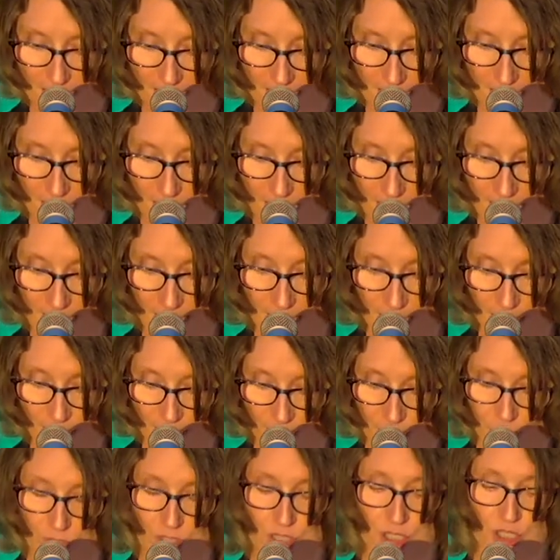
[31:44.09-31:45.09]
Now, I
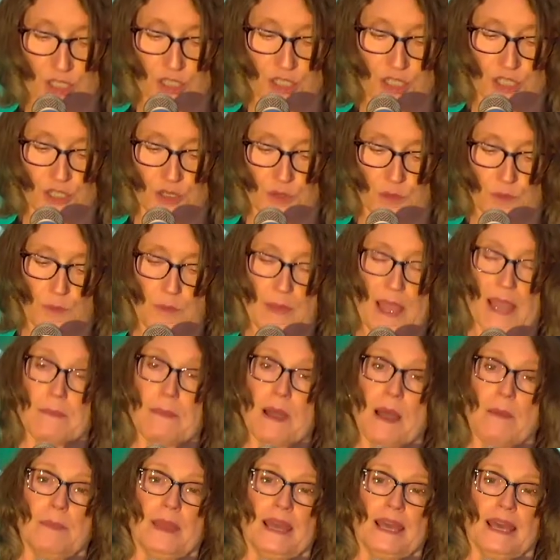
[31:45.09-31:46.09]
learned to make
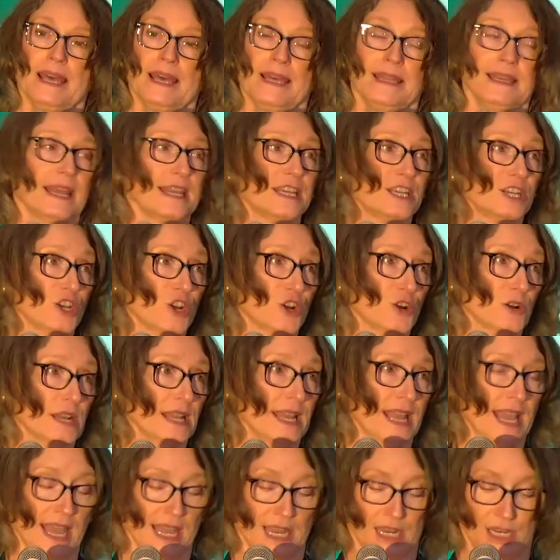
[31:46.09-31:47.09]
my bed at an early
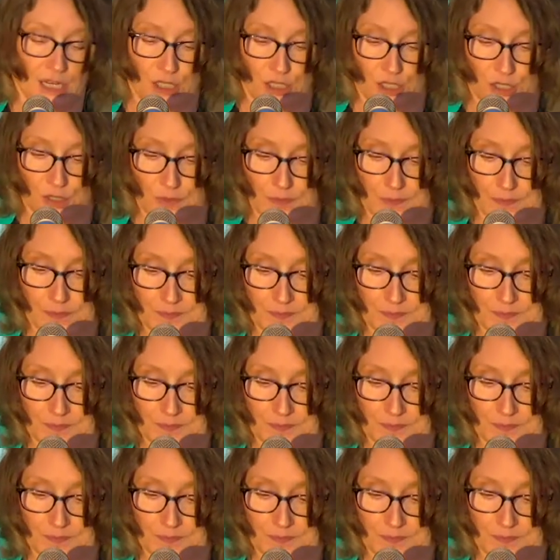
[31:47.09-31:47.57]
age,